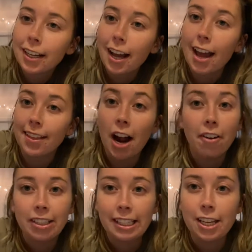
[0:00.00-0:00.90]
And then
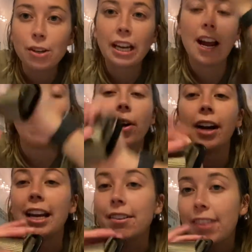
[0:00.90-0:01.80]
obviously you cannot wear
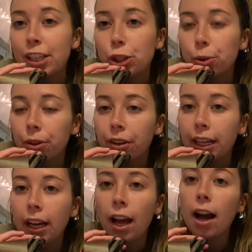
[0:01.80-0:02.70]
any face jewelry.